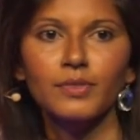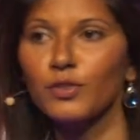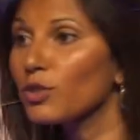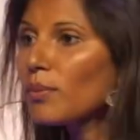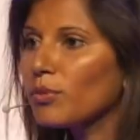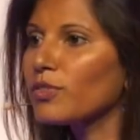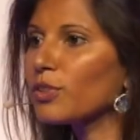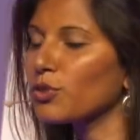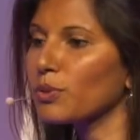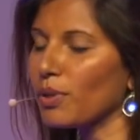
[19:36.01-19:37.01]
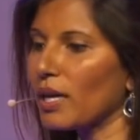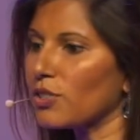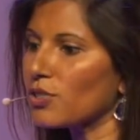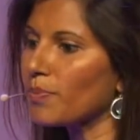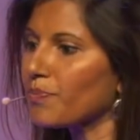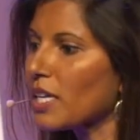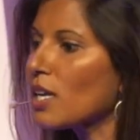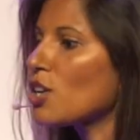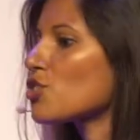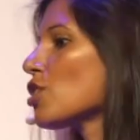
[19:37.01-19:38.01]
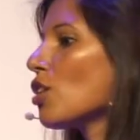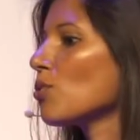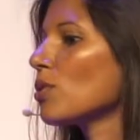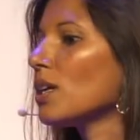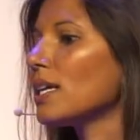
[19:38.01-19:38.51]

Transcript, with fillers: If you're not moving, you're depressed. So,